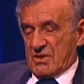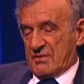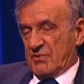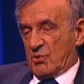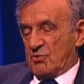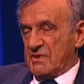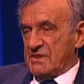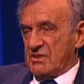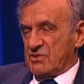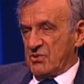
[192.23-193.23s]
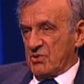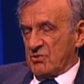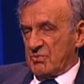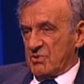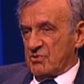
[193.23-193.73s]
we always disturb
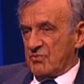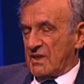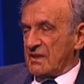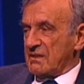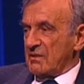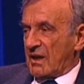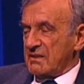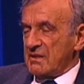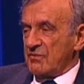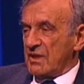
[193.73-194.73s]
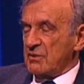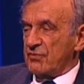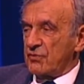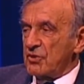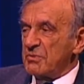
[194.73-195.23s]
because we are, I think, I think we are the
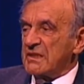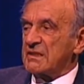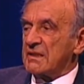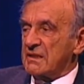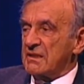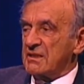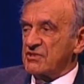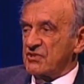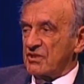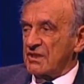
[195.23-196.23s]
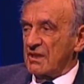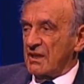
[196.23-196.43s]
ferment in history.